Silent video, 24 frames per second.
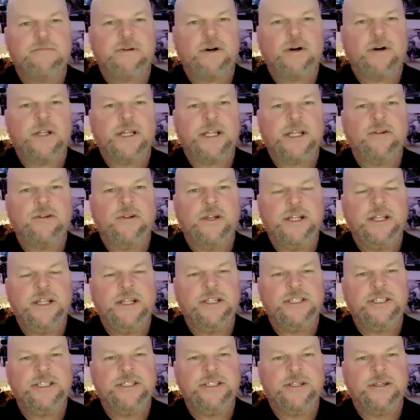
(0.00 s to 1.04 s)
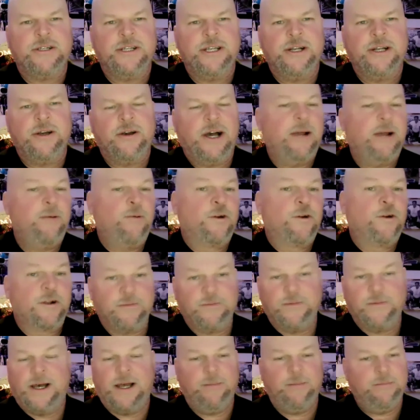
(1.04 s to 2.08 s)
Bowling Green this year.
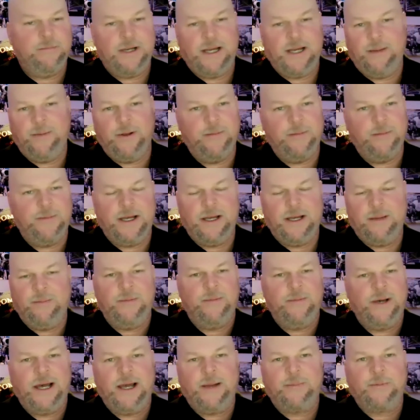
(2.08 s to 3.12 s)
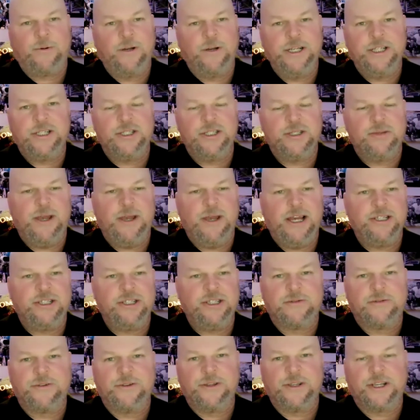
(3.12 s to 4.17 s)
I'm operations
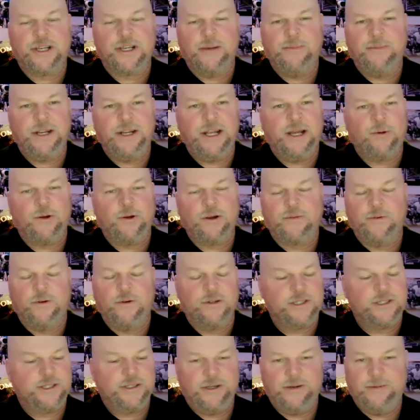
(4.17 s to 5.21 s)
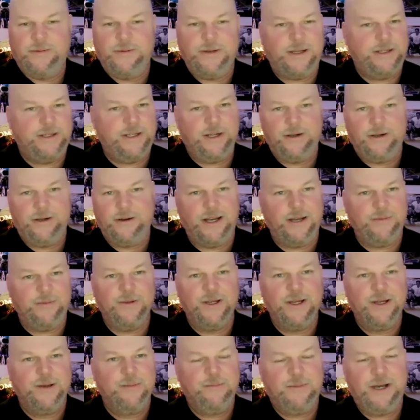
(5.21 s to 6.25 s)
manager for the company I work for. So,
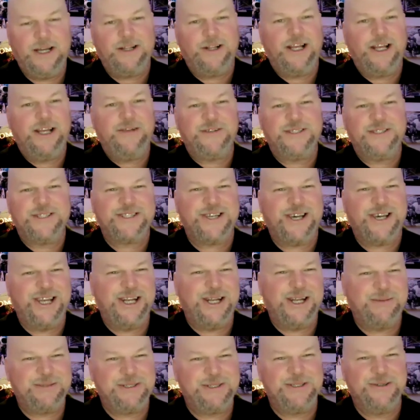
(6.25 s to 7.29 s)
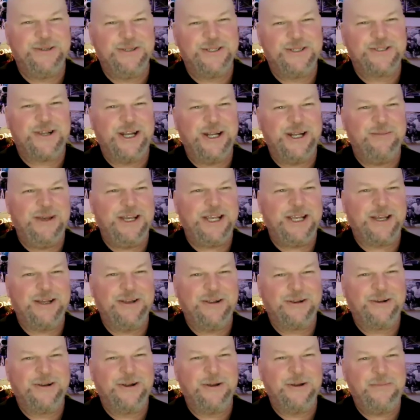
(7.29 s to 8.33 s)
my life is tied up too and trying to
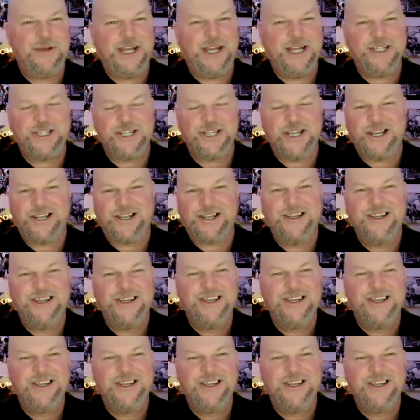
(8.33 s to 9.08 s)
earn a paycheck.